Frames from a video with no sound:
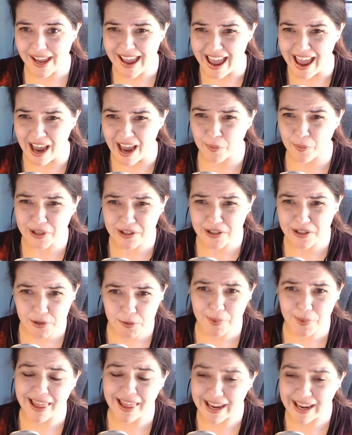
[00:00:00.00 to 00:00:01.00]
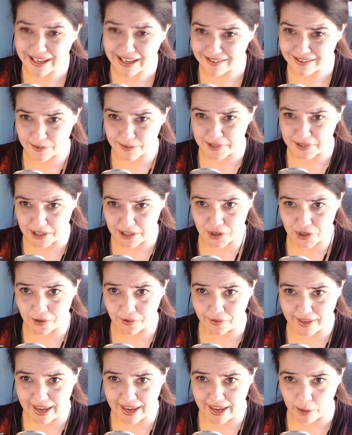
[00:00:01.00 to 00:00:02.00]
And we do play some
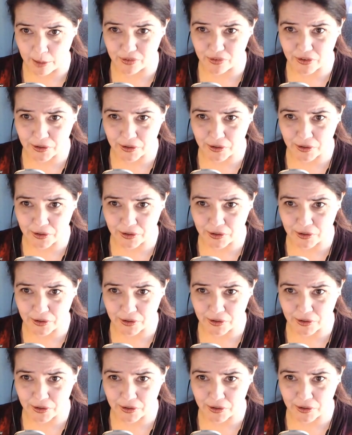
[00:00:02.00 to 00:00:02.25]
digital games.